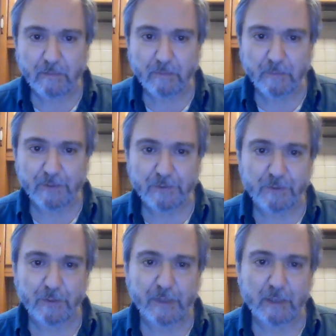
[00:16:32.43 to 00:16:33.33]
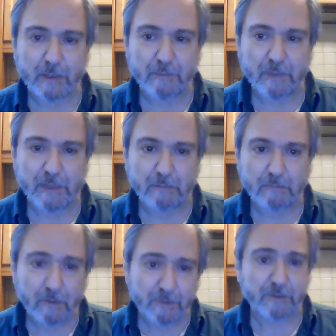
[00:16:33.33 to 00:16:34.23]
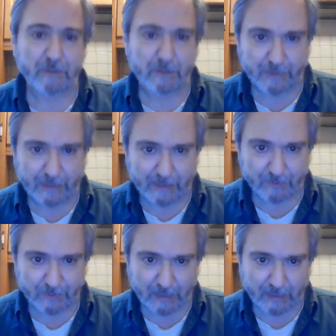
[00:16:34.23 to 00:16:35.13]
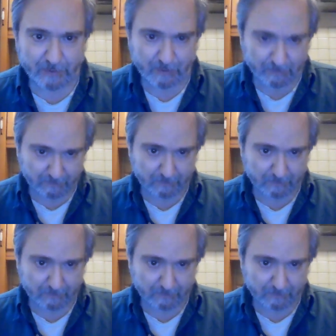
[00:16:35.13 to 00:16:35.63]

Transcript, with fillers: which is turning out to be also a greenhouse gas.